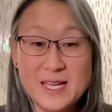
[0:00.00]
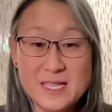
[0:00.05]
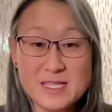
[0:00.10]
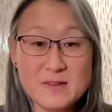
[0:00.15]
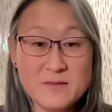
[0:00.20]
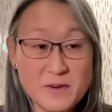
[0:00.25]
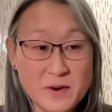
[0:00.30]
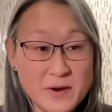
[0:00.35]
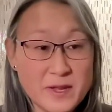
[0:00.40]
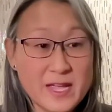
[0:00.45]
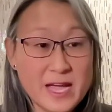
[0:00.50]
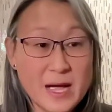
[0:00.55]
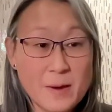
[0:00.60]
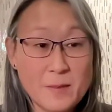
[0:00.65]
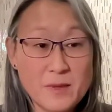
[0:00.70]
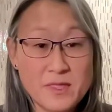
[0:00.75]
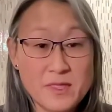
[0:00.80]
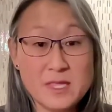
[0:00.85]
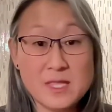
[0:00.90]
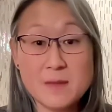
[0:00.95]
very
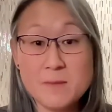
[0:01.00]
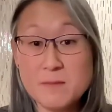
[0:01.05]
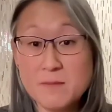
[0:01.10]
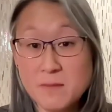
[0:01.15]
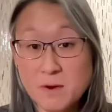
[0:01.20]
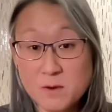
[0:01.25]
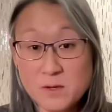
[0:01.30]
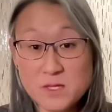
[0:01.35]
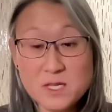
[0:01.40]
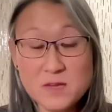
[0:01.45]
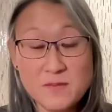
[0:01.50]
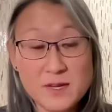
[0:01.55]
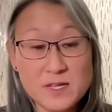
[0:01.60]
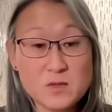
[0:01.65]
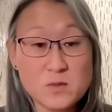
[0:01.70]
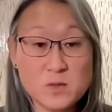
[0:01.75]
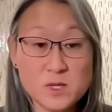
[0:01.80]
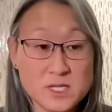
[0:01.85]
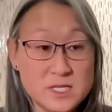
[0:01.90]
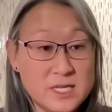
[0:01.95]
common thing that most of
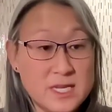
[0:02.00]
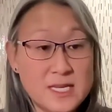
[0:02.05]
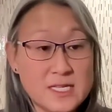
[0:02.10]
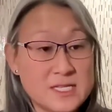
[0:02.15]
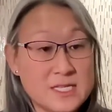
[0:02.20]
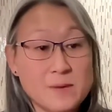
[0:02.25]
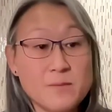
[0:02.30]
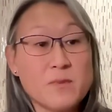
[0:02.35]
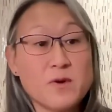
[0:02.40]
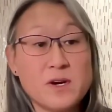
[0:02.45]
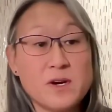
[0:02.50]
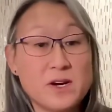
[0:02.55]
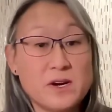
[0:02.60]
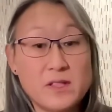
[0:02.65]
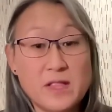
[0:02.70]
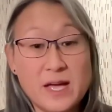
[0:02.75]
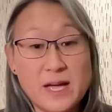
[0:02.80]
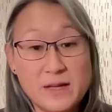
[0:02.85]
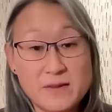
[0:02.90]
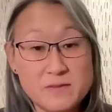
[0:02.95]
us will see at some point in our
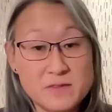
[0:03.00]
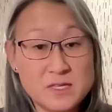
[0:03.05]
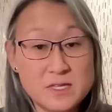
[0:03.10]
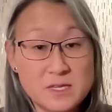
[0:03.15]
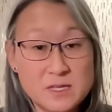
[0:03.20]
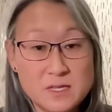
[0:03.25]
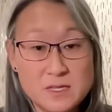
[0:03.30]
lives.